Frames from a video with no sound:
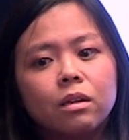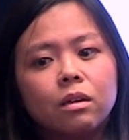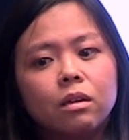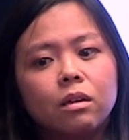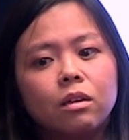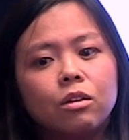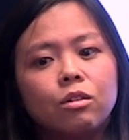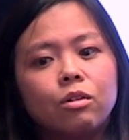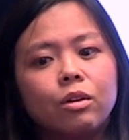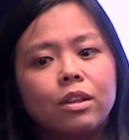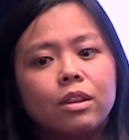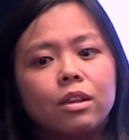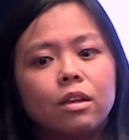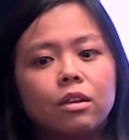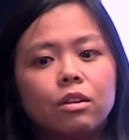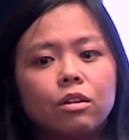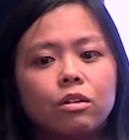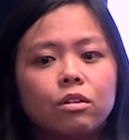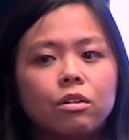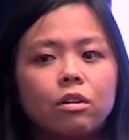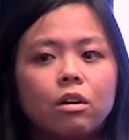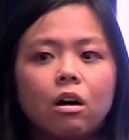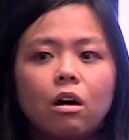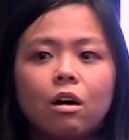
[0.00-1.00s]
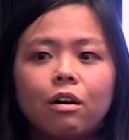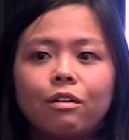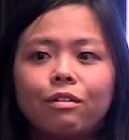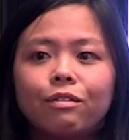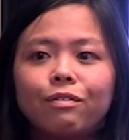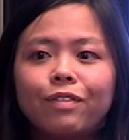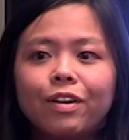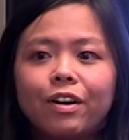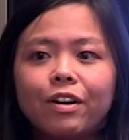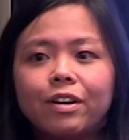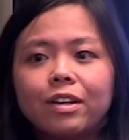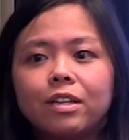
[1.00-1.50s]
you know, I think there are
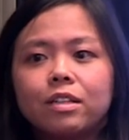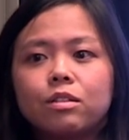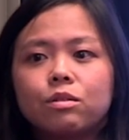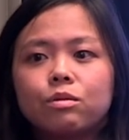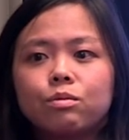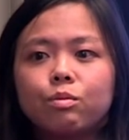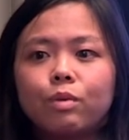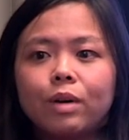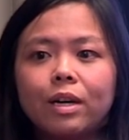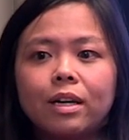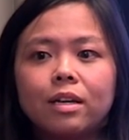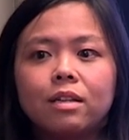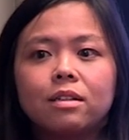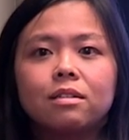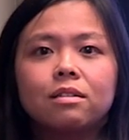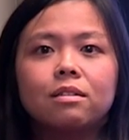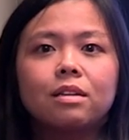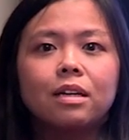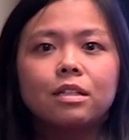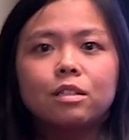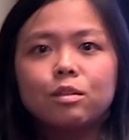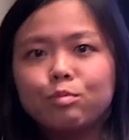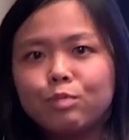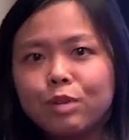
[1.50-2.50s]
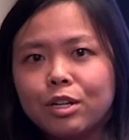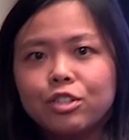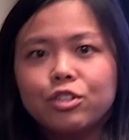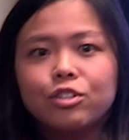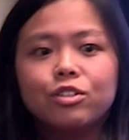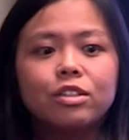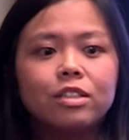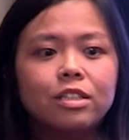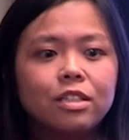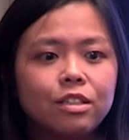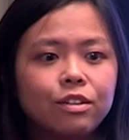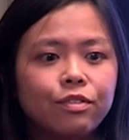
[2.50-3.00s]
various ways that
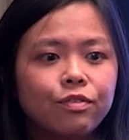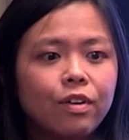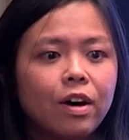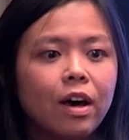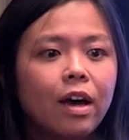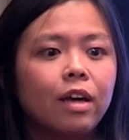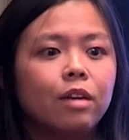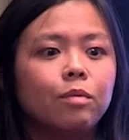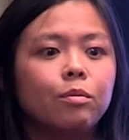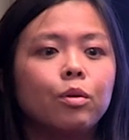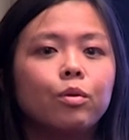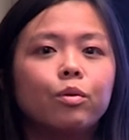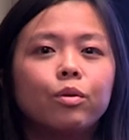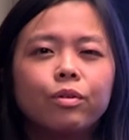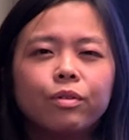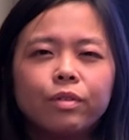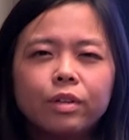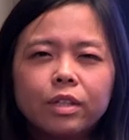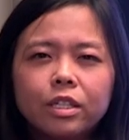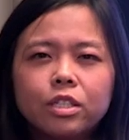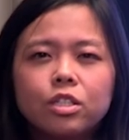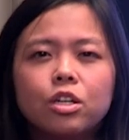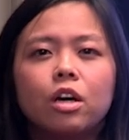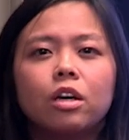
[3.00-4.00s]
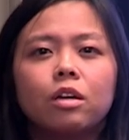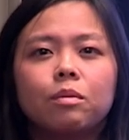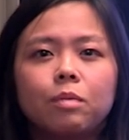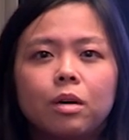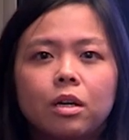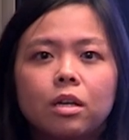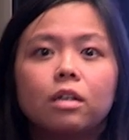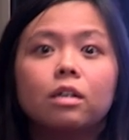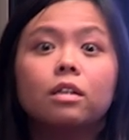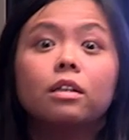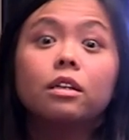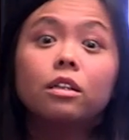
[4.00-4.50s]
depression is defined, but we're really talking
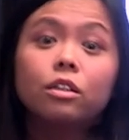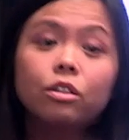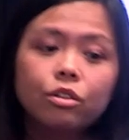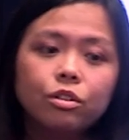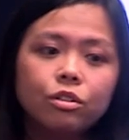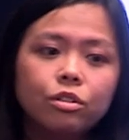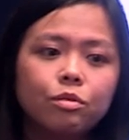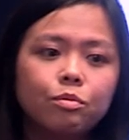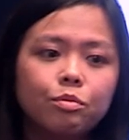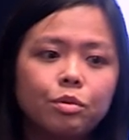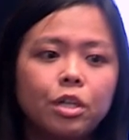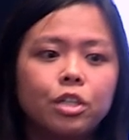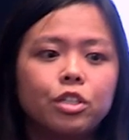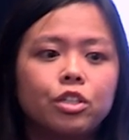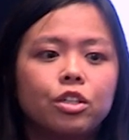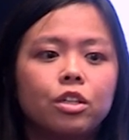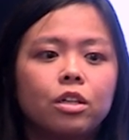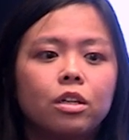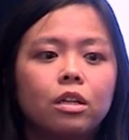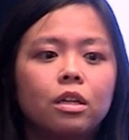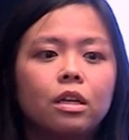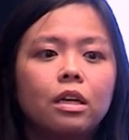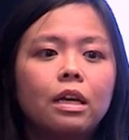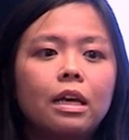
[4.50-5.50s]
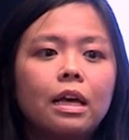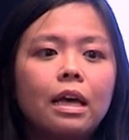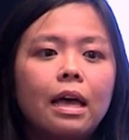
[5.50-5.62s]
about a clinical depression.